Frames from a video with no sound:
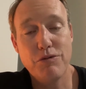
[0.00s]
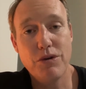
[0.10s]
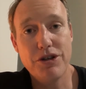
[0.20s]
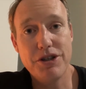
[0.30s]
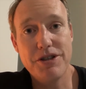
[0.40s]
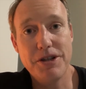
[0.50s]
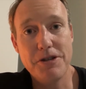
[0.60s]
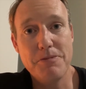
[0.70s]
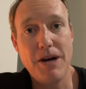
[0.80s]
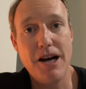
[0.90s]
we're just in a
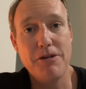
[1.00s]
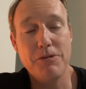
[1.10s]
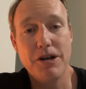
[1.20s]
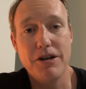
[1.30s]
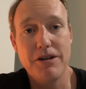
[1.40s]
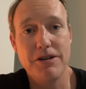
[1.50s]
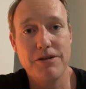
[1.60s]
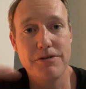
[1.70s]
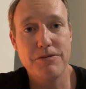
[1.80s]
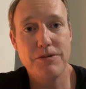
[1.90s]
spot where
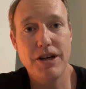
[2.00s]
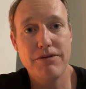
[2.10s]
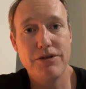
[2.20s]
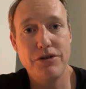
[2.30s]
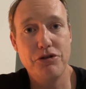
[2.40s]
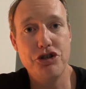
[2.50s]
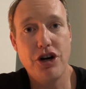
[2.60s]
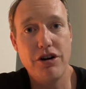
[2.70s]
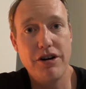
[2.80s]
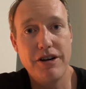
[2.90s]
we have a little
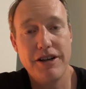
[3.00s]
chart.